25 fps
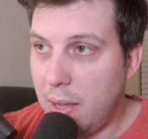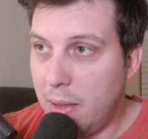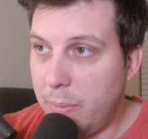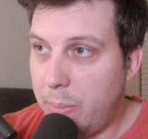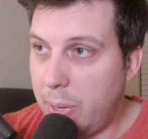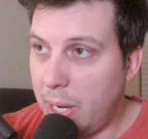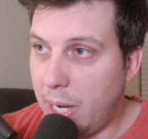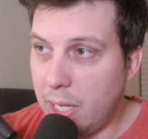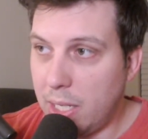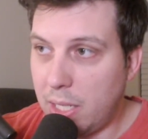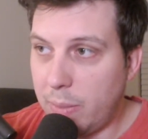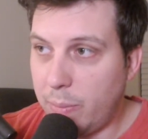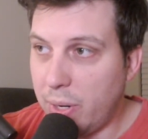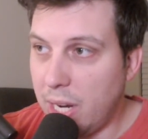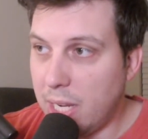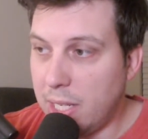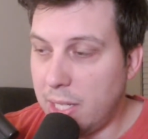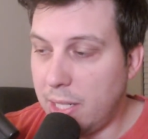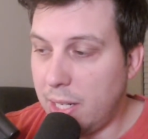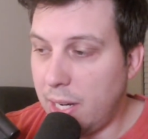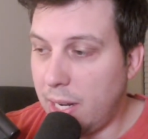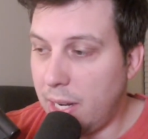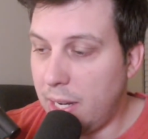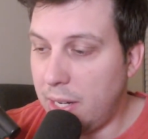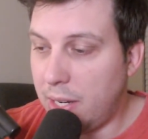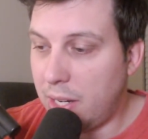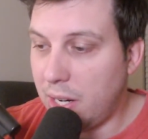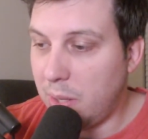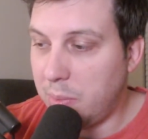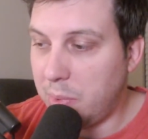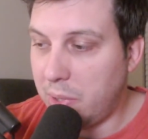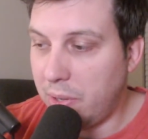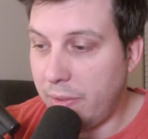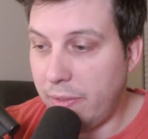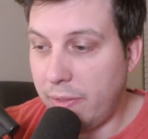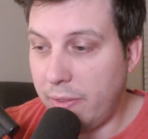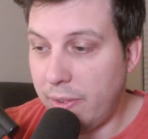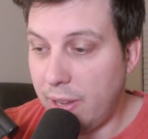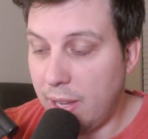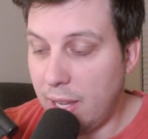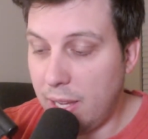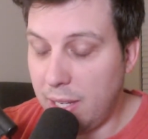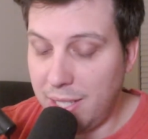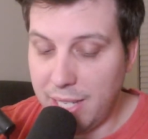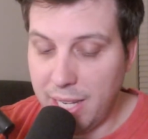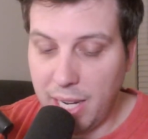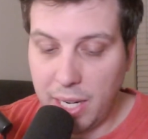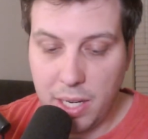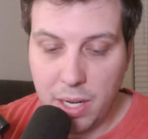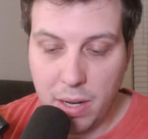biggest president in terms of
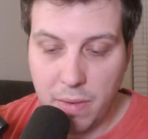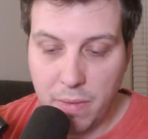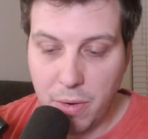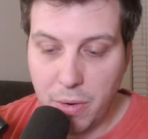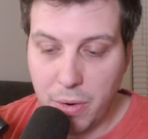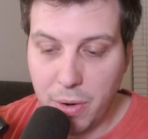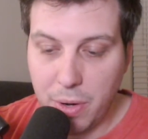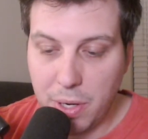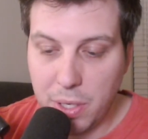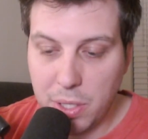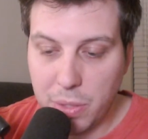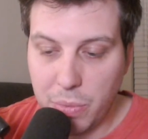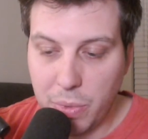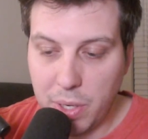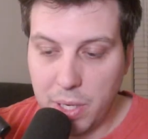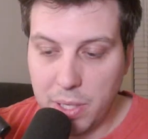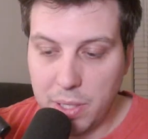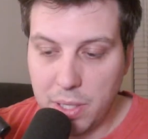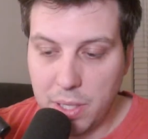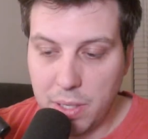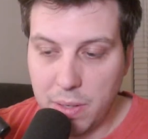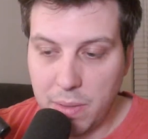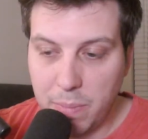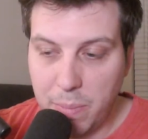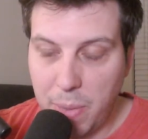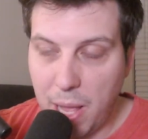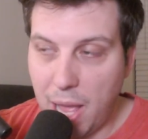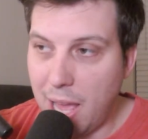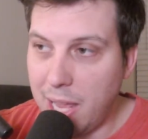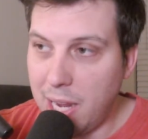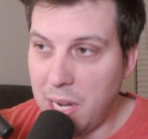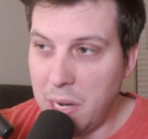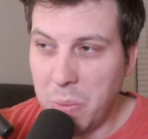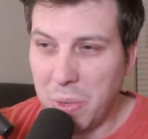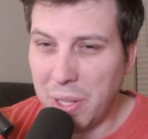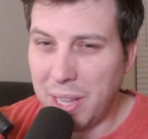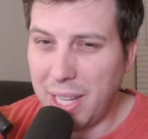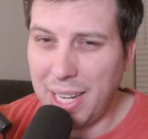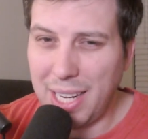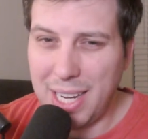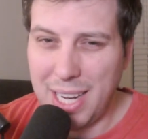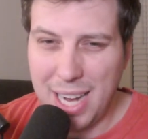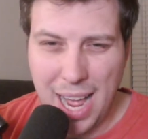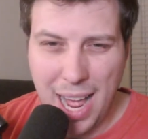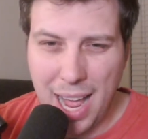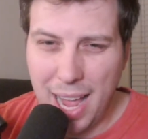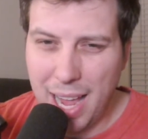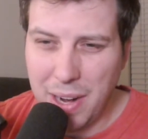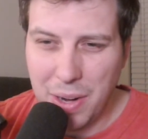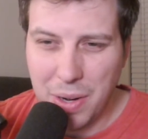executive orders was Biden with like
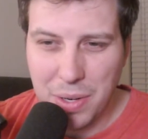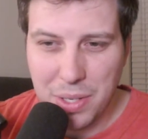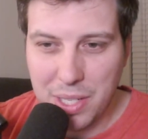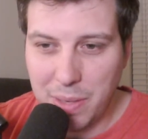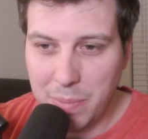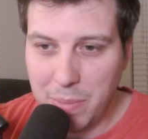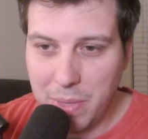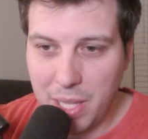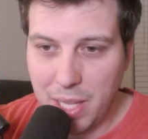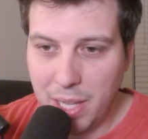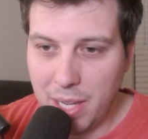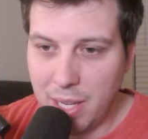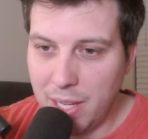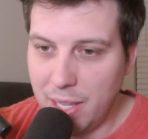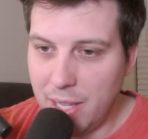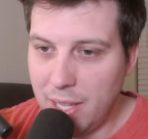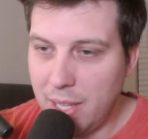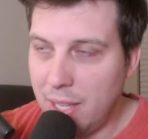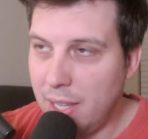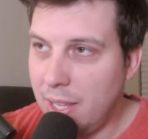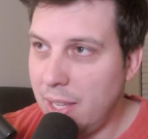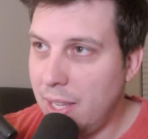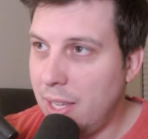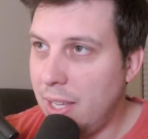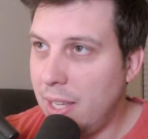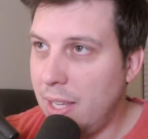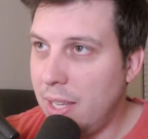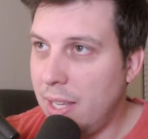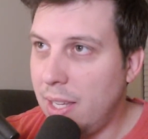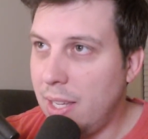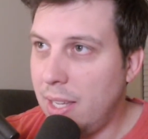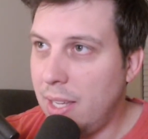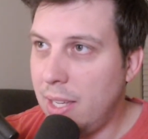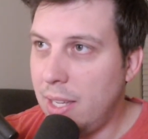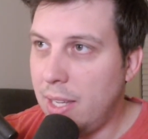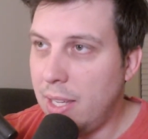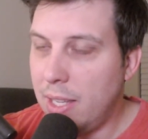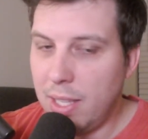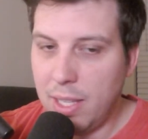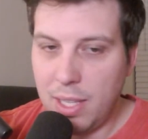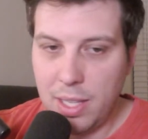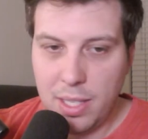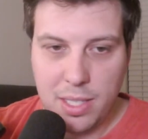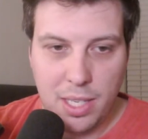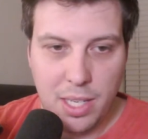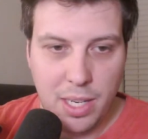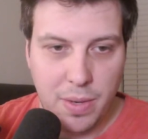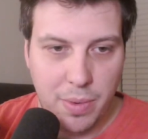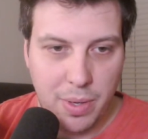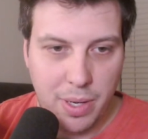9 or something.
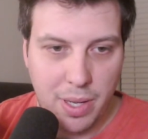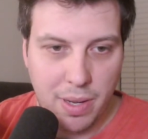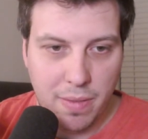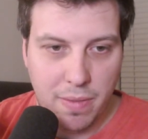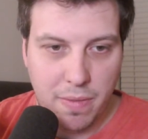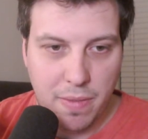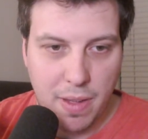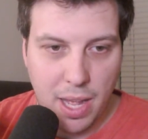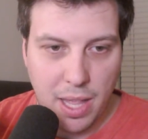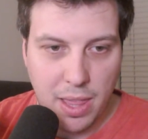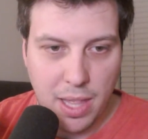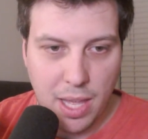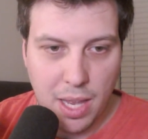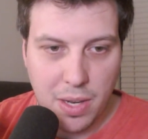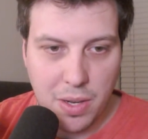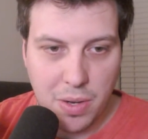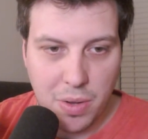Let's see if we can find that